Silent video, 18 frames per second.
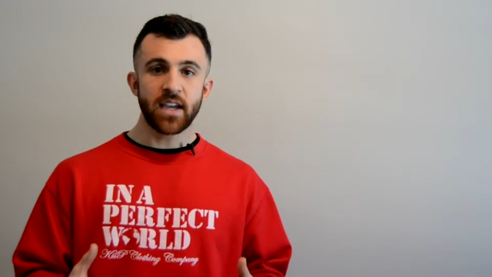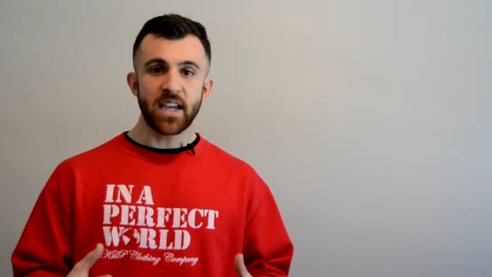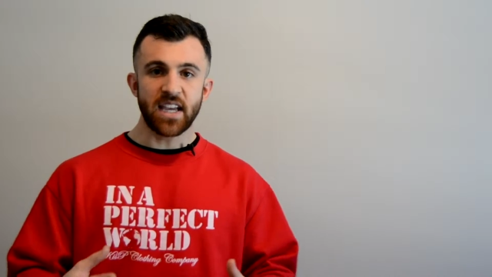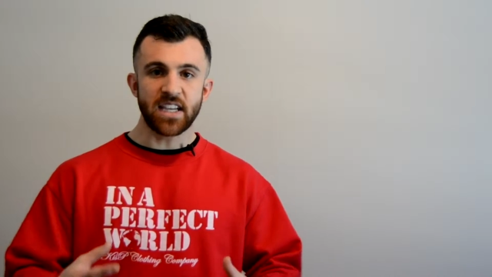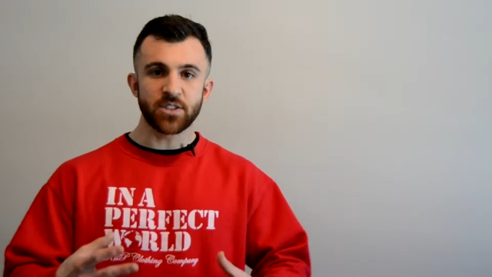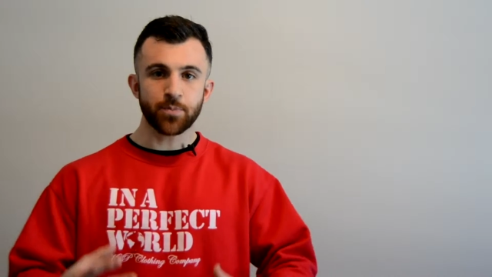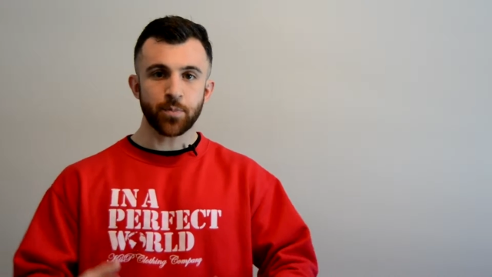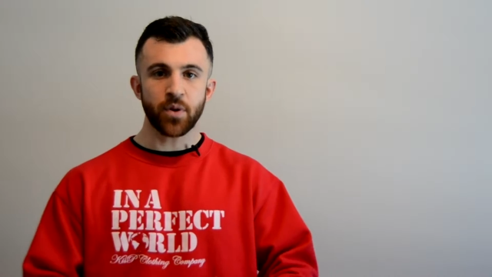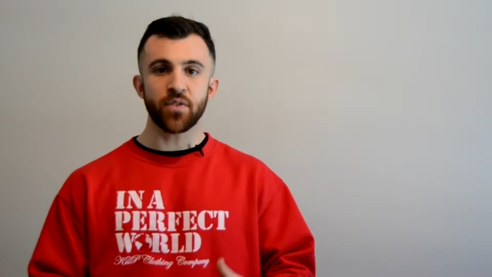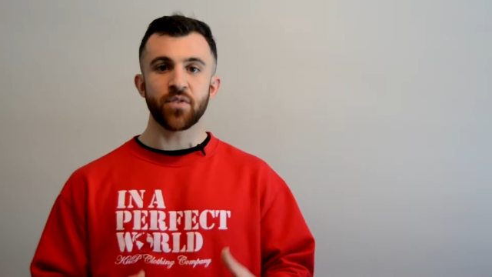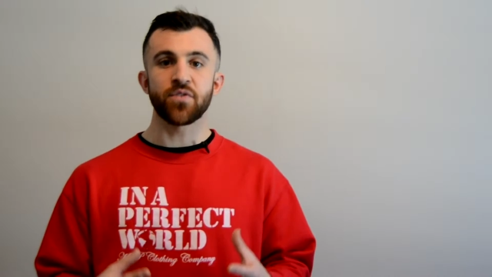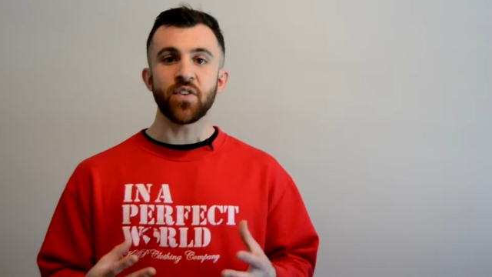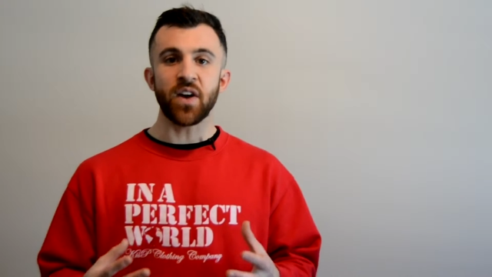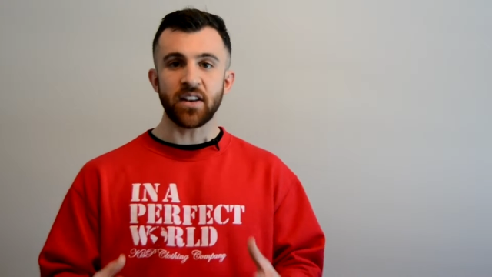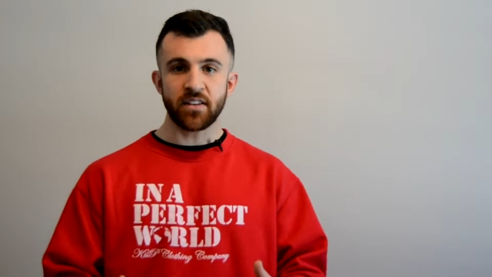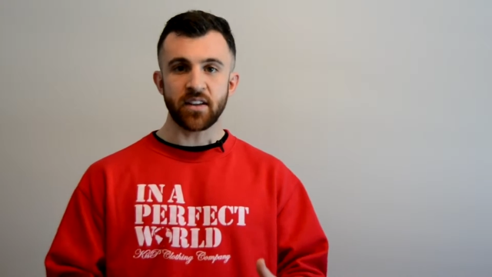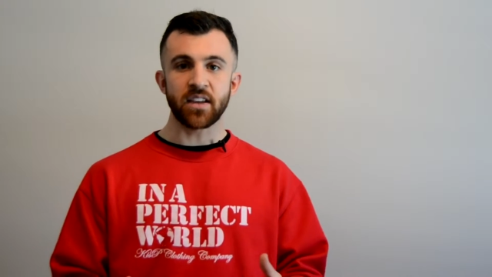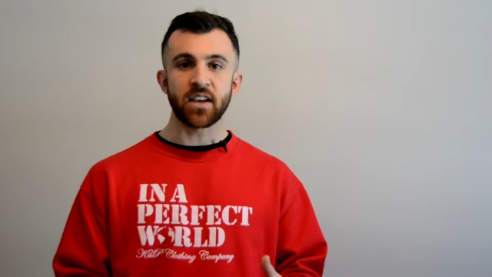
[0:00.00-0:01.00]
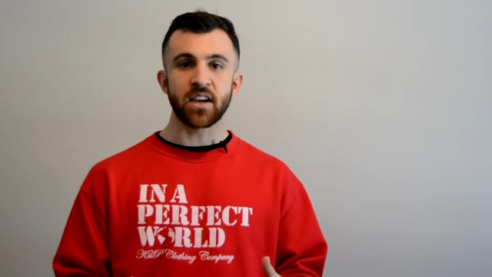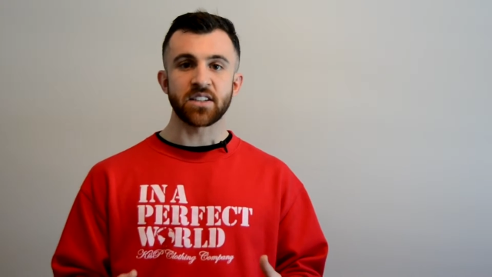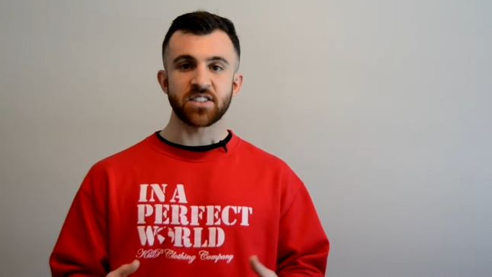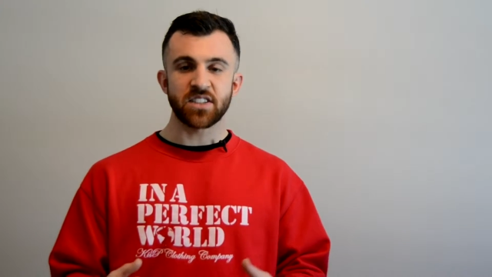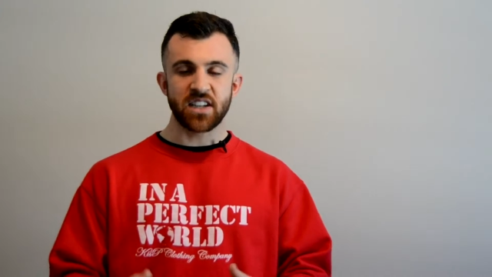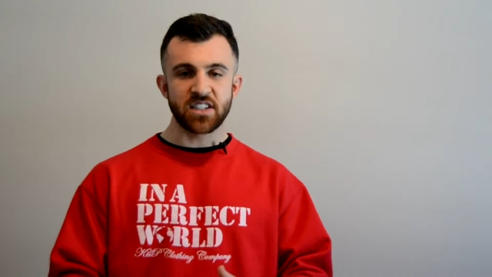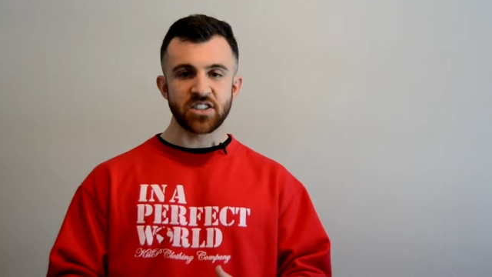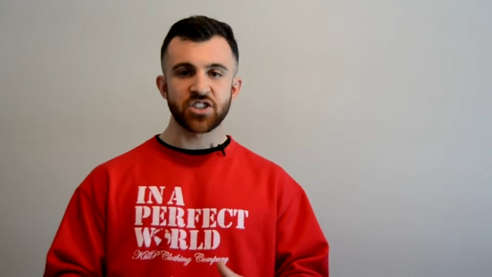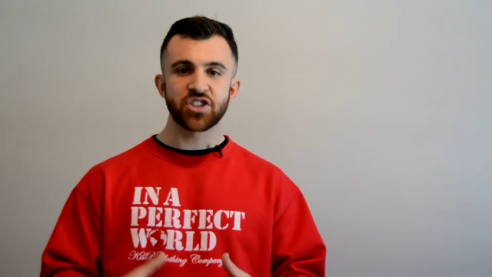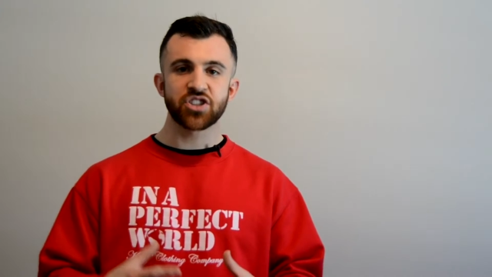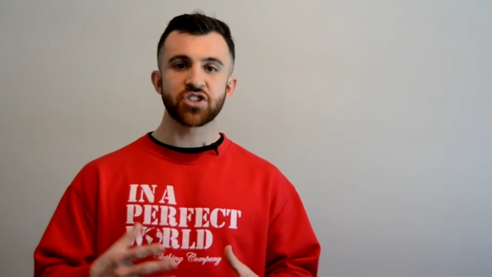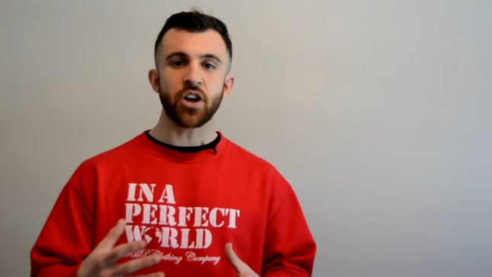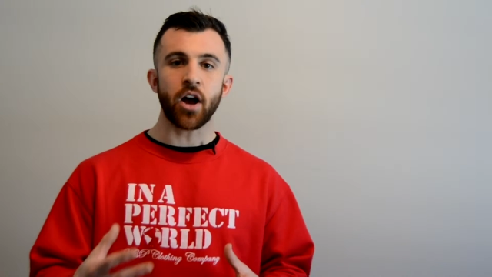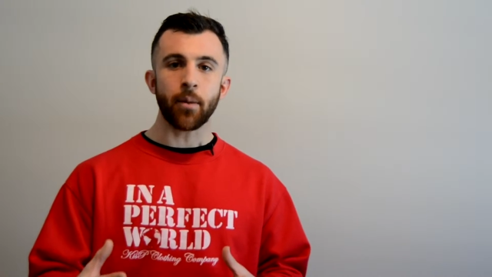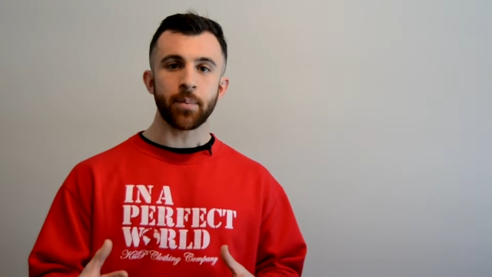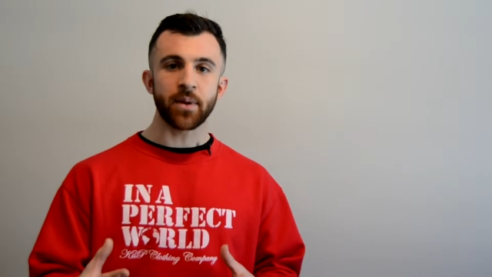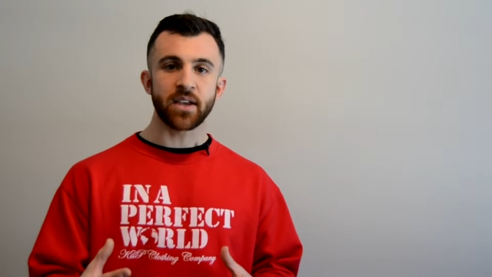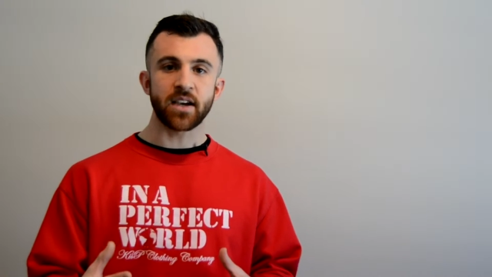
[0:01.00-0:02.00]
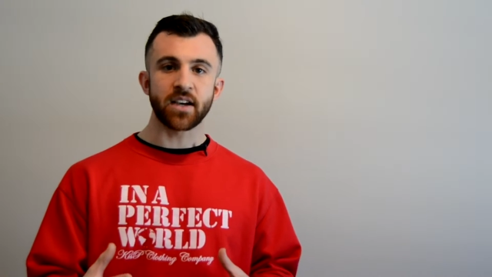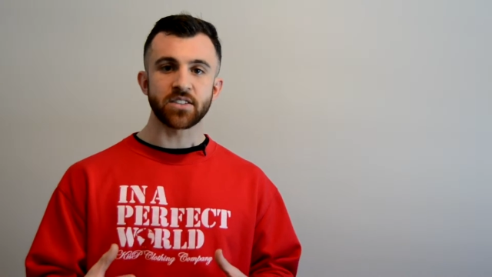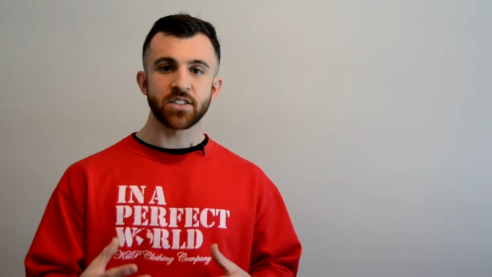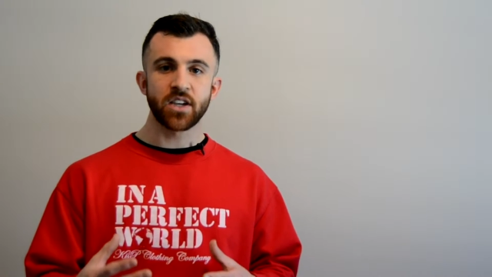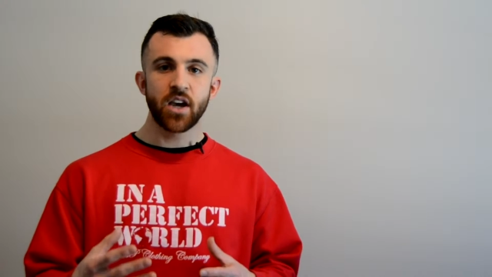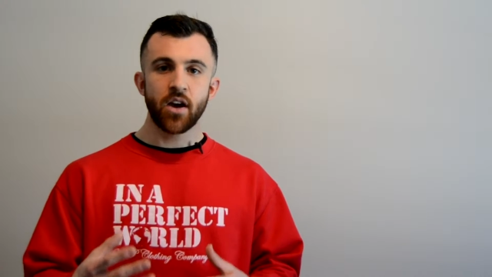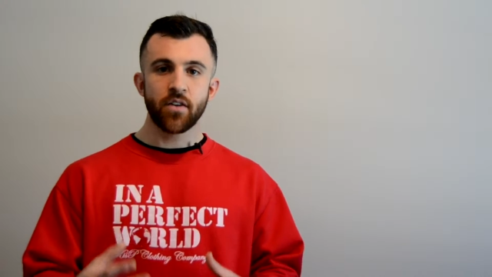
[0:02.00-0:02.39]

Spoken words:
is preventing us, is stopping us